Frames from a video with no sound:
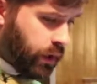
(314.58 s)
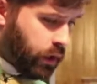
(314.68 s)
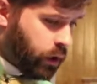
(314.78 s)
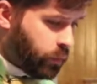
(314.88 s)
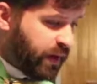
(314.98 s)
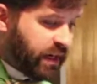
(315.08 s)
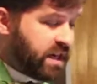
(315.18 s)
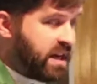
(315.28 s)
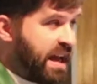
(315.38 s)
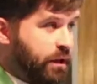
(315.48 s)
here, we
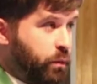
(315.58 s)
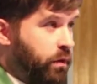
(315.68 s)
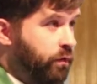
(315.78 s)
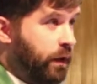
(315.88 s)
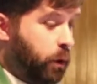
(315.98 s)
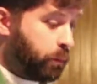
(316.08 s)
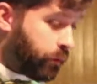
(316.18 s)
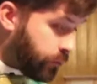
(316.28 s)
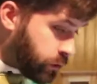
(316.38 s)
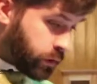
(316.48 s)
connect with
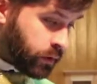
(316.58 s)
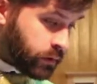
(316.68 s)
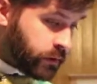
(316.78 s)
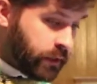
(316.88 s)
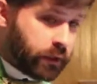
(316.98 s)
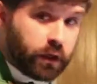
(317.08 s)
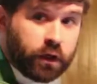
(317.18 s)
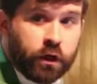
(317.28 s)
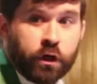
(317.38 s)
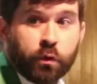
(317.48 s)
fellow parishioners
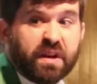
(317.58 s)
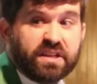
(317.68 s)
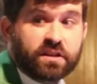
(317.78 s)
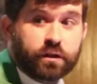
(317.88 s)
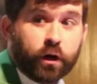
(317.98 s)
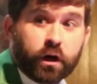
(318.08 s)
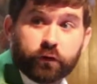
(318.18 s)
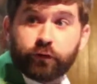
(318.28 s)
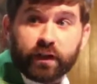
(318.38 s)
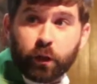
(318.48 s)
here, we
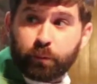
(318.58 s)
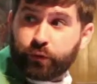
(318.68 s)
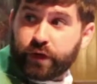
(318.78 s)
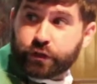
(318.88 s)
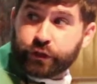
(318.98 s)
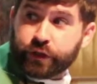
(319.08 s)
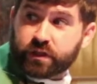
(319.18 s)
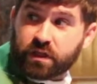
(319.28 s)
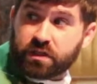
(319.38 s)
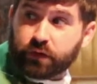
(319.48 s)
serve fellow
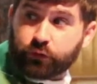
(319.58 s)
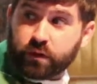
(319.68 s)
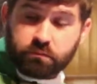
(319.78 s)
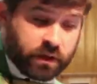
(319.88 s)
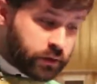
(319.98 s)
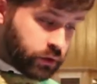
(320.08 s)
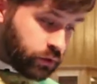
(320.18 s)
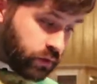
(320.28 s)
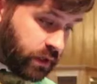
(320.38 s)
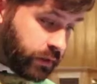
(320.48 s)
parishioners in different
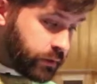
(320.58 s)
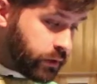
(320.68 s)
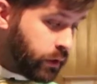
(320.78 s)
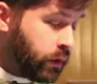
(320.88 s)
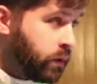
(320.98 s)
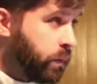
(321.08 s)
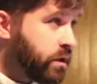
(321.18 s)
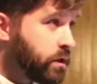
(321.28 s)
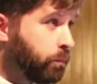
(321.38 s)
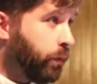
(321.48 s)
ministries, we
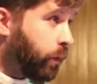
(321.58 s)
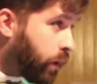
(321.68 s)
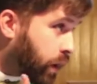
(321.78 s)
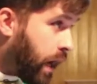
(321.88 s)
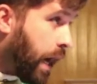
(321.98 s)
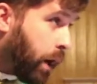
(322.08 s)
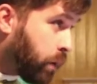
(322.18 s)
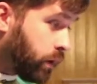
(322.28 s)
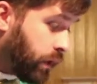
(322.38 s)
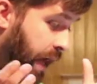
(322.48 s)
support
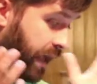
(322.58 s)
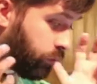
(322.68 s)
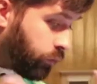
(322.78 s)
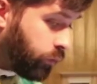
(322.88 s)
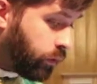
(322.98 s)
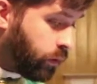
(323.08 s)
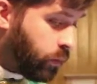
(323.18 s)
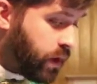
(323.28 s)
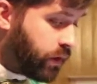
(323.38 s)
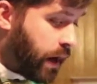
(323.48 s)
our life
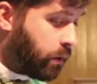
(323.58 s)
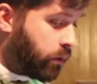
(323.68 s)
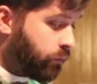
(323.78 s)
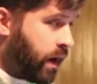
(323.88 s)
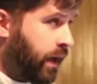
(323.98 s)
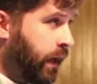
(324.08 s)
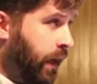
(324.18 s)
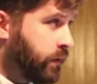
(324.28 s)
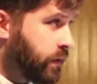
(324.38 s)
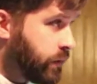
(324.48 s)
with our
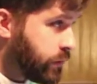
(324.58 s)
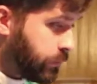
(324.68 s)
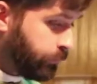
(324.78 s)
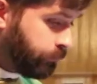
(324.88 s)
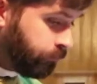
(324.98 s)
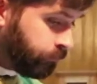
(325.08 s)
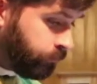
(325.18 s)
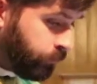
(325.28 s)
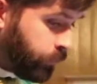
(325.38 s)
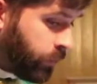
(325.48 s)
finances.
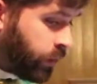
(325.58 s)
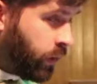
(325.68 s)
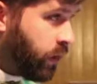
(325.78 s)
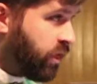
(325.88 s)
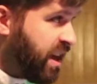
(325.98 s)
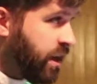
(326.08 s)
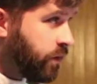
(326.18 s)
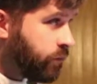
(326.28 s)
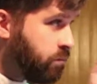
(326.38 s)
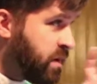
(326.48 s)
Think
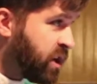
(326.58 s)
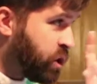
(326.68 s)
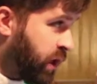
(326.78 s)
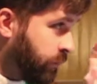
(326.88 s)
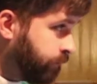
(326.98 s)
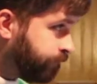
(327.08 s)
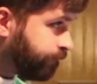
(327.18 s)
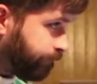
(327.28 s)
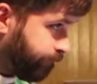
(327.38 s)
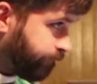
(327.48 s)
of mission